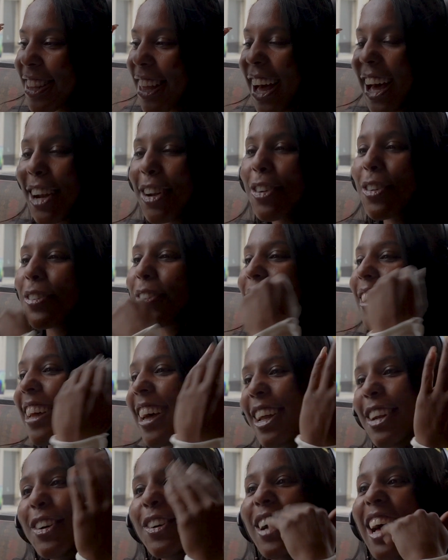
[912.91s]

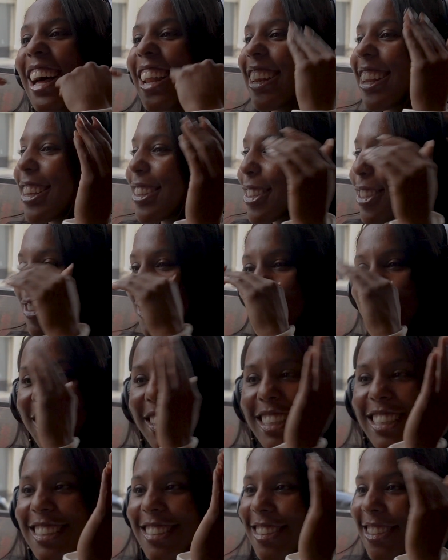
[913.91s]
I
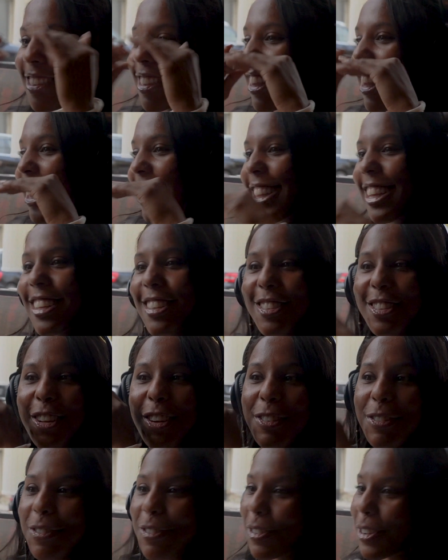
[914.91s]
necessarily just let that
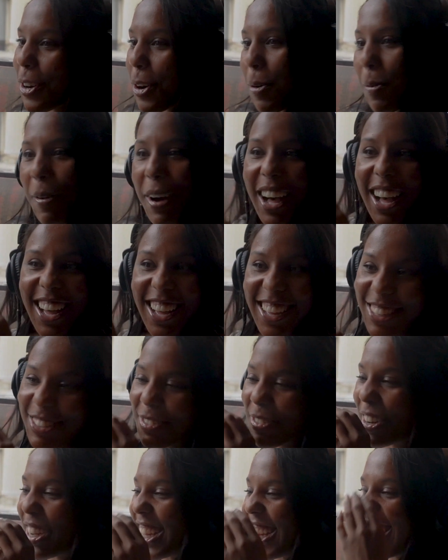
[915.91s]
stuff go by,
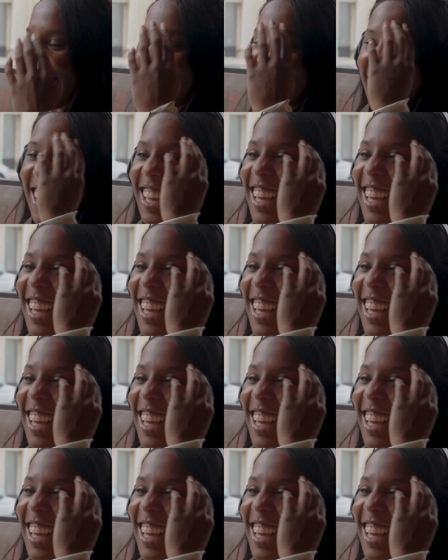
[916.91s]
but